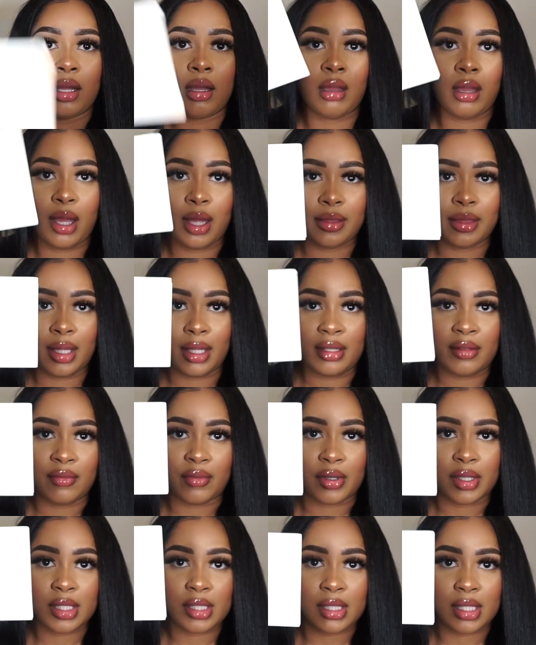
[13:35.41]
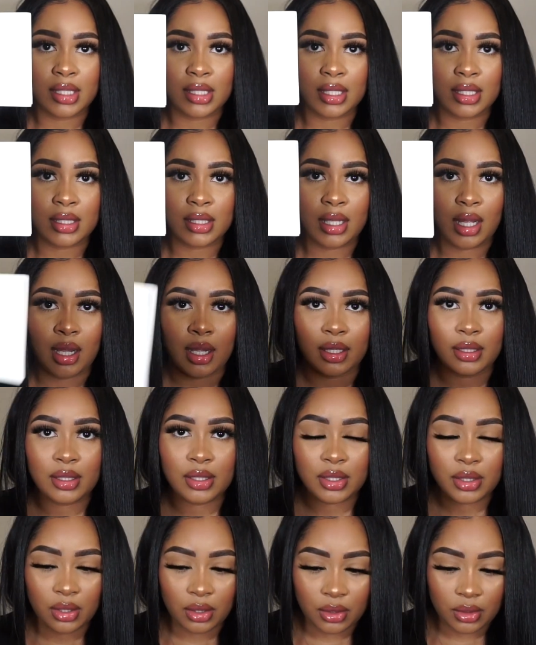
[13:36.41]
And the invoice is inside.
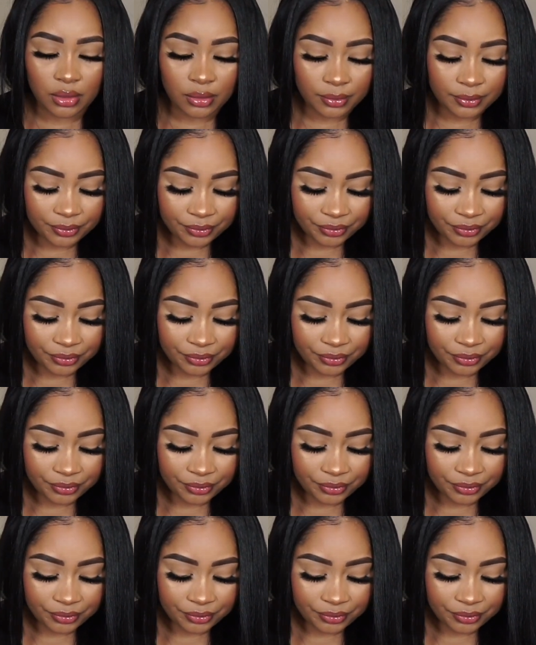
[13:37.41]
So